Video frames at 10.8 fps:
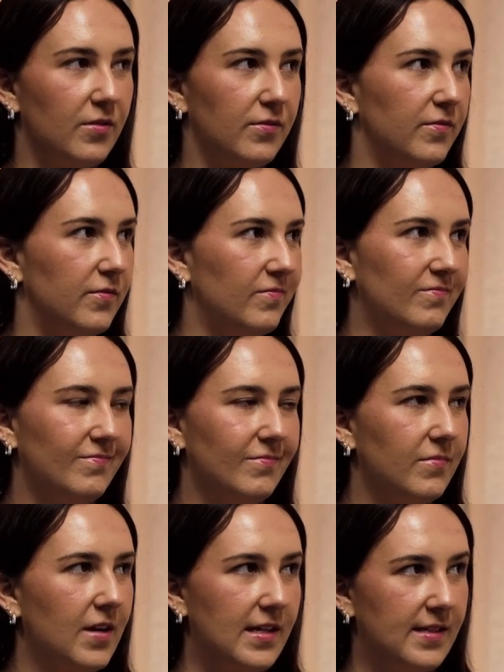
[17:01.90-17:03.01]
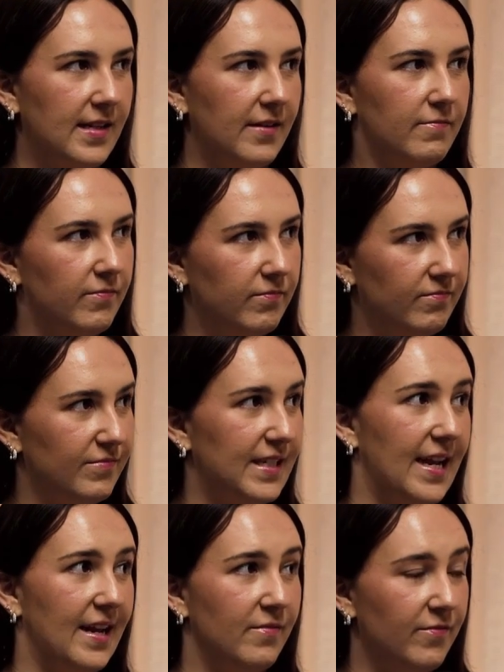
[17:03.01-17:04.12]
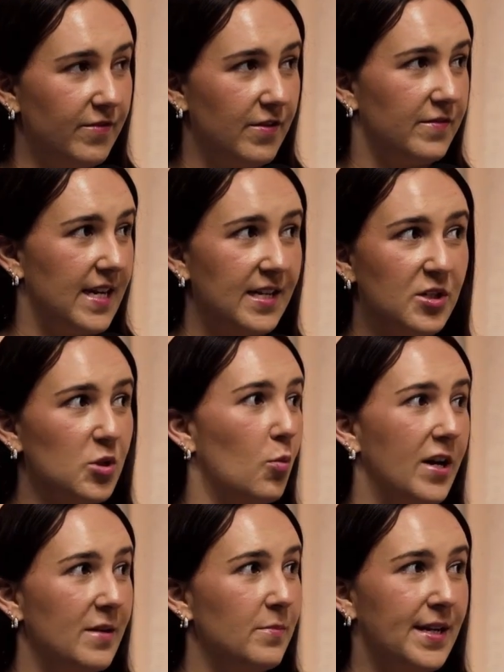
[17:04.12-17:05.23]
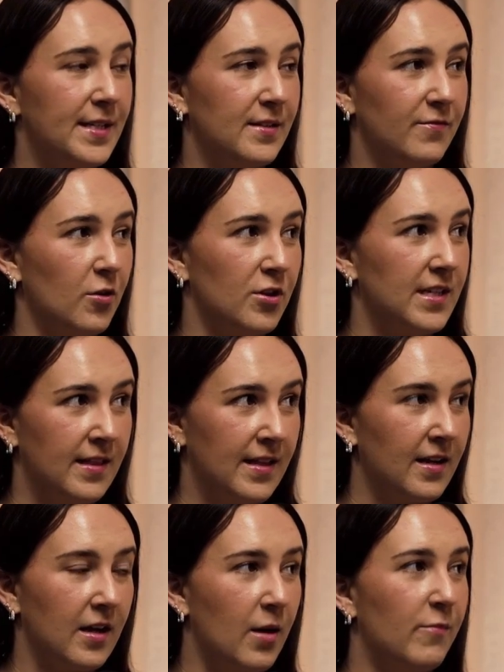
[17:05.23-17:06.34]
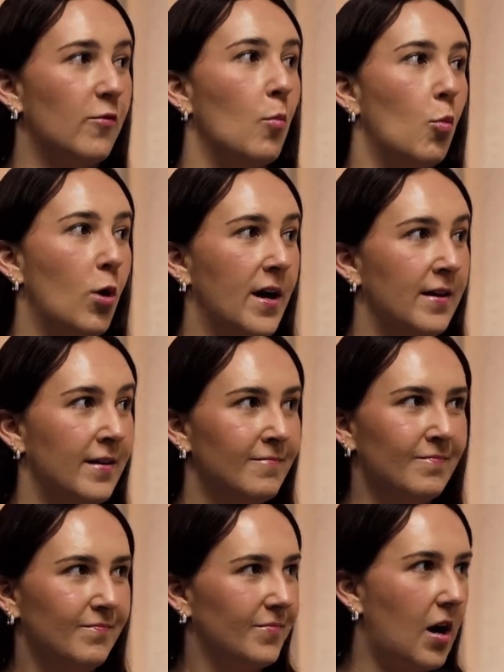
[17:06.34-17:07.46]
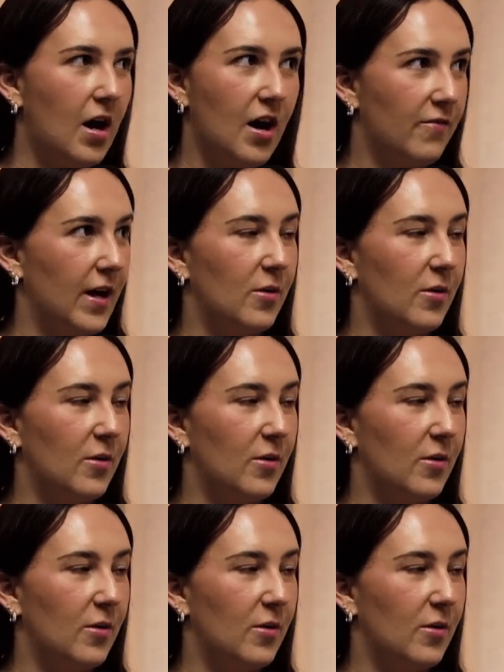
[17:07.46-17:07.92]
of, I'd say, 10, 15, 20 pieces of content that can come from one half-hour